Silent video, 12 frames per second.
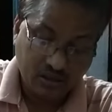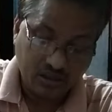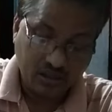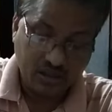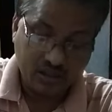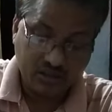
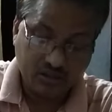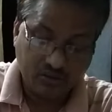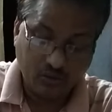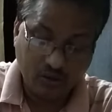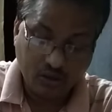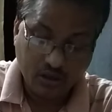
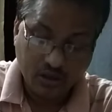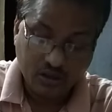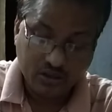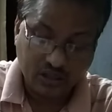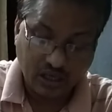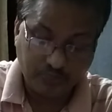Your
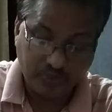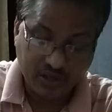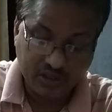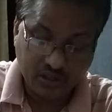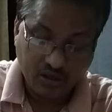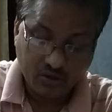shape
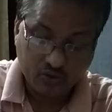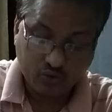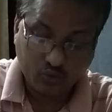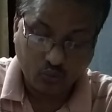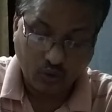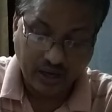is
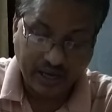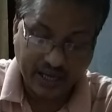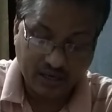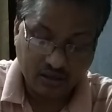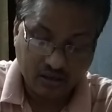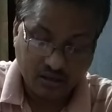
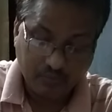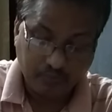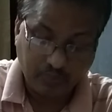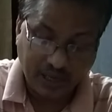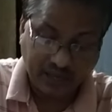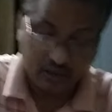square
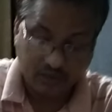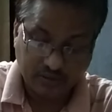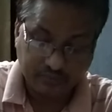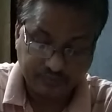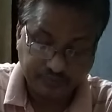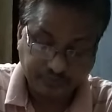planar.
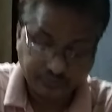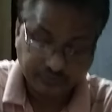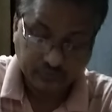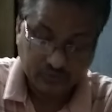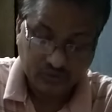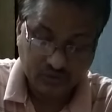
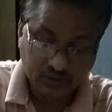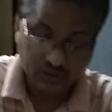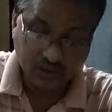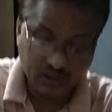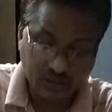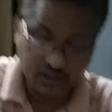
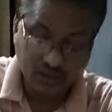This is